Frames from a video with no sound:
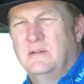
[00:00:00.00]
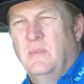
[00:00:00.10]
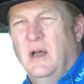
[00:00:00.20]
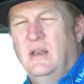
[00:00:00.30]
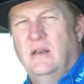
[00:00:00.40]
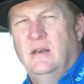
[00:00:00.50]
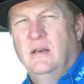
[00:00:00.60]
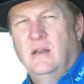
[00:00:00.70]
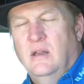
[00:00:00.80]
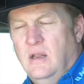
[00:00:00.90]
minded,
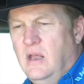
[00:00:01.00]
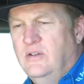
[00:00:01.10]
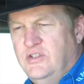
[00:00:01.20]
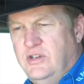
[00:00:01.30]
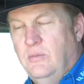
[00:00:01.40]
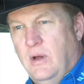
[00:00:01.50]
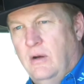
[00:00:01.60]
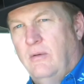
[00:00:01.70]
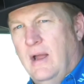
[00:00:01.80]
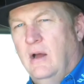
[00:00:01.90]
and she went
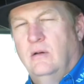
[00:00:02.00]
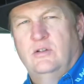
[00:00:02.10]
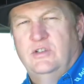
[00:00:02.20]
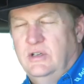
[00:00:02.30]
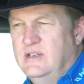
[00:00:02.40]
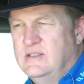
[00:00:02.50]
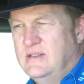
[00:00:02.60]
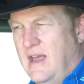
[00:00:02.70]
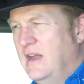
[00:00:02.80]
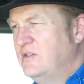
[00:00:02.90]
around. She just
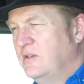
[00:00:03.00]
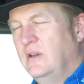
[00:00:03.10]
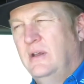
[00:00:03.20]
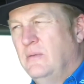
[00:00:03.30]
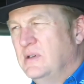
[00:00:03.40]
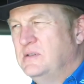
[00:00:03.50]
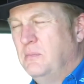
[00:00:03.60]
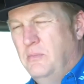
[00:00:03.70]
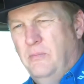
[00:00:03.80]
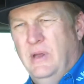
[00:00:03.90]
naturally was
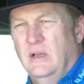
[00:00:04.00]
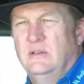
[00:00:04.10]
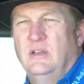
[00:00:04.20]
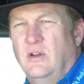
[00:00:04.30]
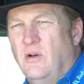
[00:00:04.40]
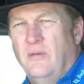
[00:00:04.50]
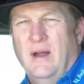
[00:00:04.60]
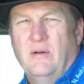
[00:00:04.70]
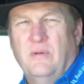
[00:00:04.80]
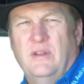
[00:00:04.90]
built to go
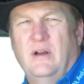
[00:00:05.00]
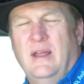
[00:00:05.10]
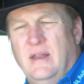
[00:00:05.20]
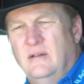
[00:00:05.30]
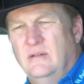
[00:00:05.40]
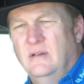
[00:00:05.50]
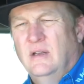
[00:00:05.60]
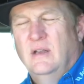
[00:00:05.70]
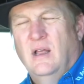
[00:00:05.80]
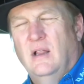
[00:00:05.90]
around with her head
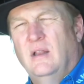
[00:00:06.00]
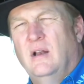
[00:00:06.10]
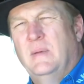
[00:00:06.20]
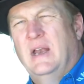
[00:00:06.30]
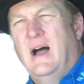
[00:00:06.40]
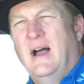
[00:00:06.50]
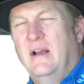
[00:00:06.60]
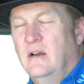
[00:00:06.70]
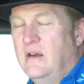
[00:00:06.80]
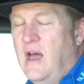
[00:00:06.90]
a little bit
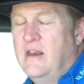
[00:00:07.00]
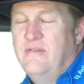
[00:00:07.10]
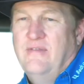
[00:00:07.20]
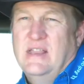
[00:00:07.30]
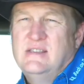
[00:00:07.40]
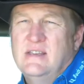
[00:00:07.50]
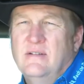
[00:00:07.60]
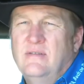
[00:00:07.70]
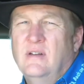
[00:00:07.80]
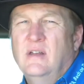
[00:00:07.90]
higher, not
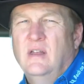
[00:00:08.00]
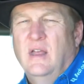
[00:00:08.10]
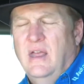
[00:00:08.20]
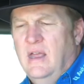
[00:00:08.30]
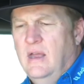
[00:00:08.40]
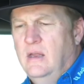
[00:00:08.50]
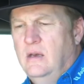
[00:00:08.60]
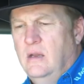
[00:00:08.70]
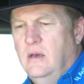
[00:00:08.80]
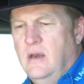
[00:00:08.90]
offensive, and
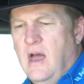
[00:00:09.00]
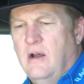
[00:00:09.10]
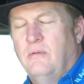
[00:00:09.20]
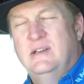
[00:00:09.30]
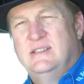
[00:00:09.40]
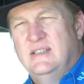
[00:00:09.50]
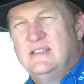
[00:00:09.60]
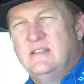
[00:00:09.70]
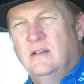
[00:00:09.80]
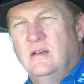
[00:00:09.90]
not
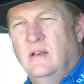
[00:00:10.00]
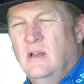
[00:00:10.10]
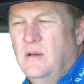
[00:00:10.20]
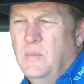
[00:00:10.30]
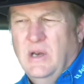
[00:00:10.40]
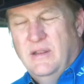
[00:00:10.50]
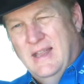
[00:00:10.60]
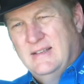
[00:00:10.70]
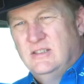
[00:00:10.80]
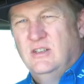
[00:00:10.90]
resistant, but
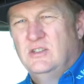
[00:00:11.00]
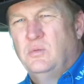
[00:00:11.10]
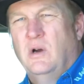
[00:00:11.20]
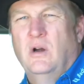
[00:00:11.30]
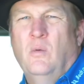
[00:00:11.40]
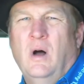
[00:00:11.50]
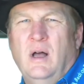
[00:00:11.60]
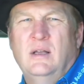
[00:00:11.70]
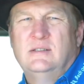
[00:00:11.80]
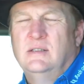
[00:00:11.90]
that's just where it was